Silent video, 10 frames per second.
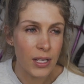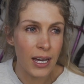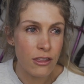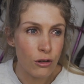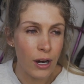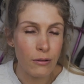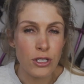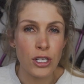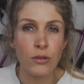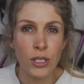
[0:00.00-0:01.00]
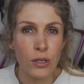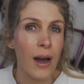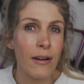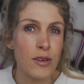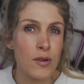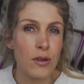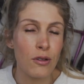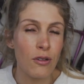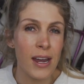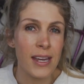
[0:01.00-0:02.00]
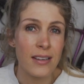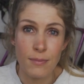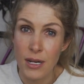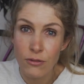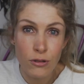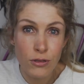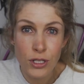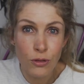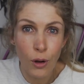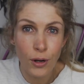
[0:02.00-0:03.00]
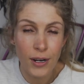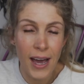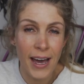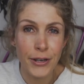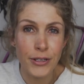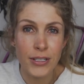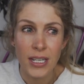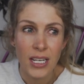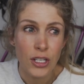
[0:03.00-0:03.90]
I thought I would show you how you can create as many routes as you want, and